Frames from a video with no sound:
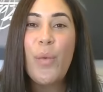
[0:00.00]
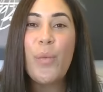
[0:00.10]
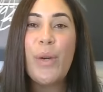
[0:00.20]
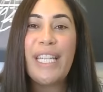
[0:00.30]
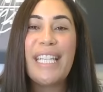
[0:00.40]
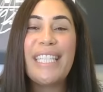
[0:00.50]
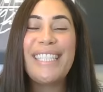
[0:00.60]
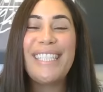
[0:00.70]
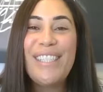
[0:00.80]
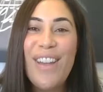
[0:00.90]
What it
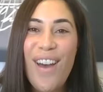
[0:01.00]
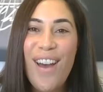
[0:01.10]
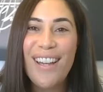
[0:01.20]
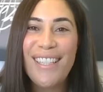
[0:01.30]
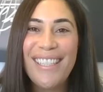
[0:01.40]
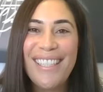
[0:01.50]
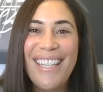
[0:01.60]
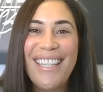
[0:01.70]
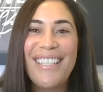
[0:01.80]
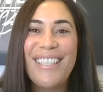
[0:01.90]
is not
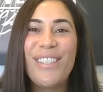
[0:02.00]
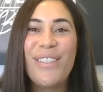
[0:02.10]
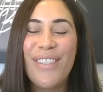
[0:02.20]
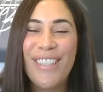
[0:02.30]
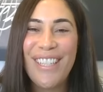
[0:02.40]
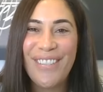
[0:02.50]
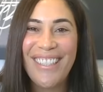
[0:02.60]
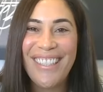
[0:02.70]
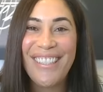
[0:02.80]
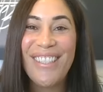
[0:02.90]
is
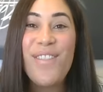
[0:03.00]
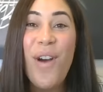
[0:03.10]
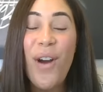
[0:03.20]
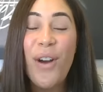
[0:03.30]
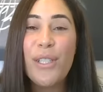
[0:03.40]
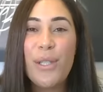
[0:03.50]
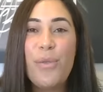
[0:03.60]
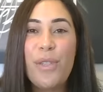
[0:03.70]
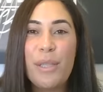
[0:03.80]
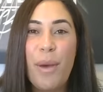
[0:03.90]
forgiveness. So you are still
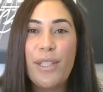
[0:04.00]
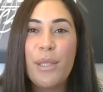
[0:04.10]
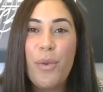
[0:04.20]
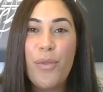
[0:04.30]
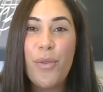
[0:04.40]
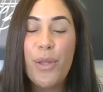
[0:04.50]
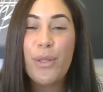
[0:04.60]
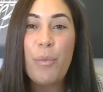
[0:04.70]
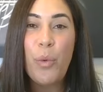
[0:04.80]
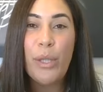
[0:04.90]
responsible for
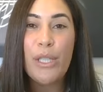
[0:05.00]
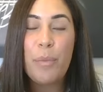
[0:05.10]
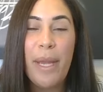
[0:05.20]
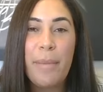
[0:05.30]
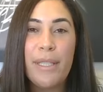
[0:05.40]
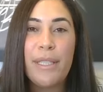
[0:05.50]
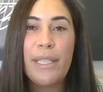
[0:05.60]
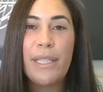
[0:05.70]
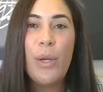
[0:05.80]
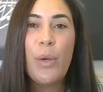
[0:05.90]
those mortgage payments,
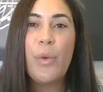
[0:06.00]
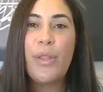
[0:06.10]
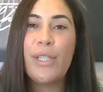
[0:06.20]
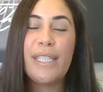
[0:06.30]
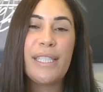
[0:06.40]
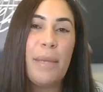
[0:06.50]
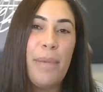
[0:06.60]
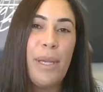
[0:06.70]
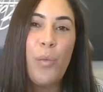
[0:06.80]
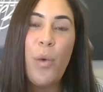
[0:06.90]
whether it's
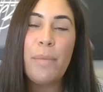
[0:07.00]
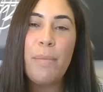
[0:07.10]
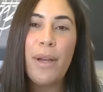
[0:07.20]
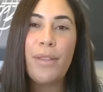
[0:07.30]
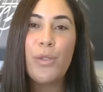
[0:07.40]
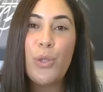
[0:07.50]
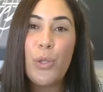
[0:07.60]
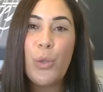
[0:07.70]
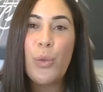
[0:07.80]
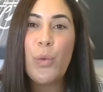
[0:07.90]
skipping one month,
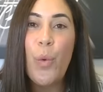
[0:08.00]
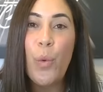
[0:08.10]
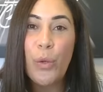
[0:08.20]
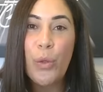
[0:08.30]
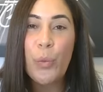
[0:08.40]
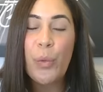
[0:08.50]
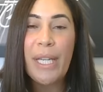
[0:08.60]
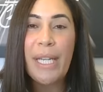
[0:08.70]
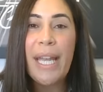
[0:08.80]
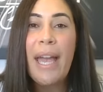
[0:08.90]
two, or
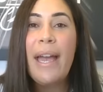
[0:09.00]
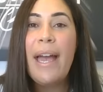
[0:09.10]
three.